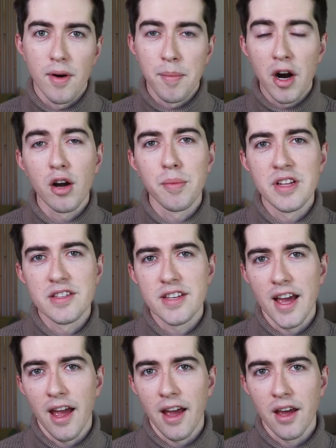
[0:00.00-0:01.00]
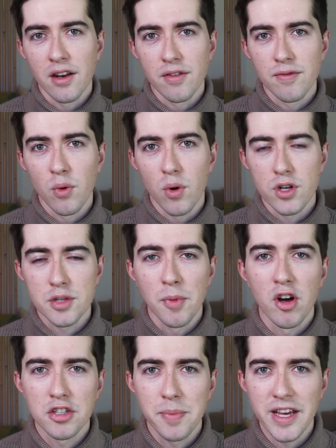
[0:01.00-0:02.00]
apartments and for
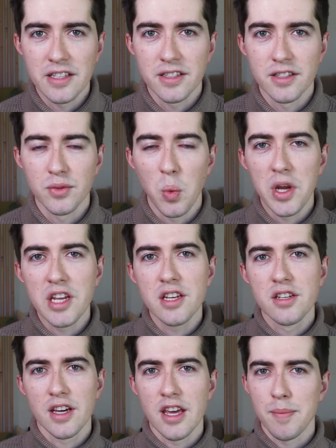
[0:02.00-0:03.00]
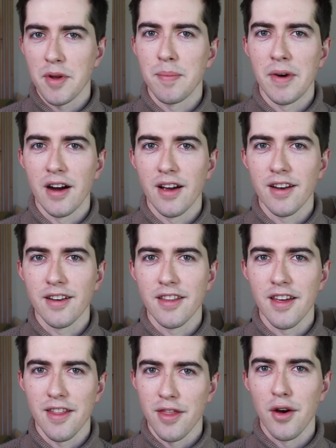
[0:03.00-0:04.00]
small spaces, we need to keep in mind
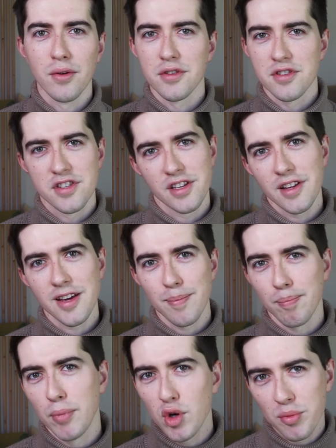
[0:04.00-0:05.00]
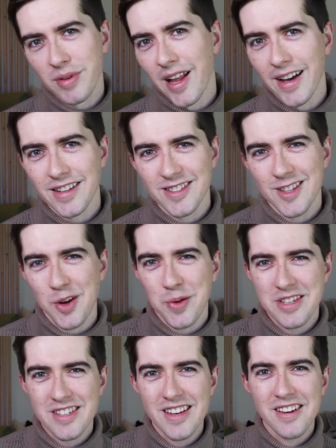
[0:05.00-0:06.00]
that those silly boob lights that we
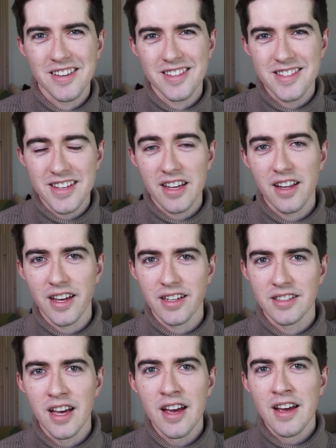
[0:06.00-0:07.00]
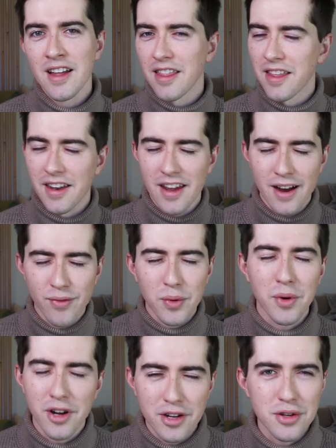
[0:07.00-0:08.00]
see on ceilings that
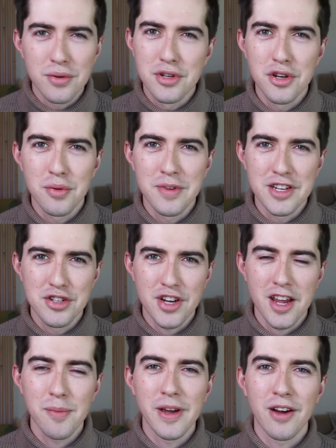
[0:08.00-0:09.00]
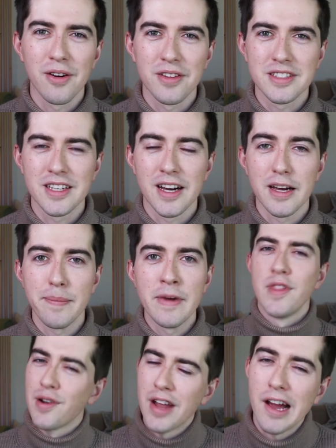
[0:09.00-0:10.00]
everyone on YouTube is shaming all the time,
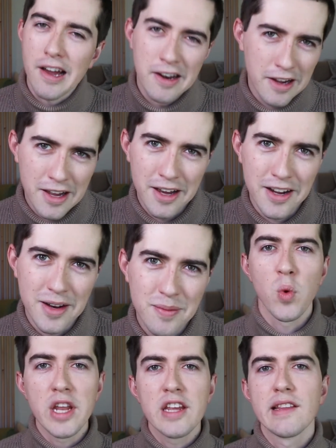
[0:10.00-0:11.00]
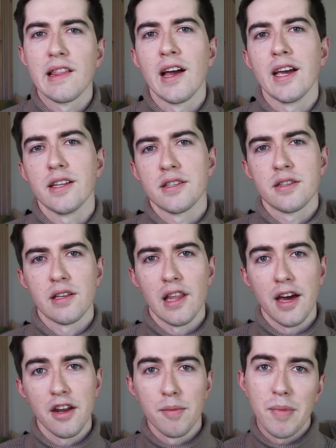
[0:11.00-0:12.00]
they're not gonna cut it. We need lights to
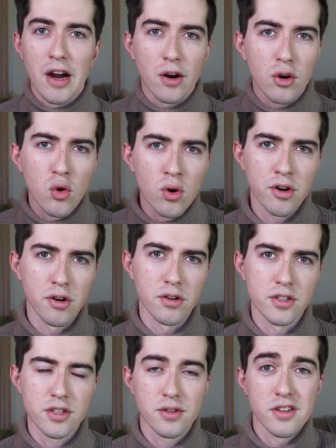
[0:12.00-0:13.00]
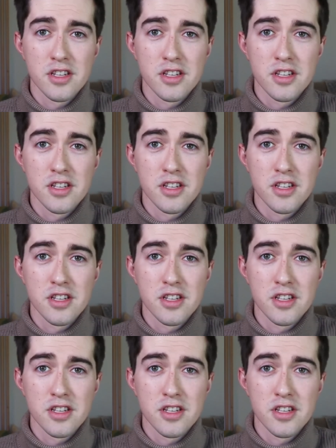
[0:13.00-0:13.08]
light up our corners, the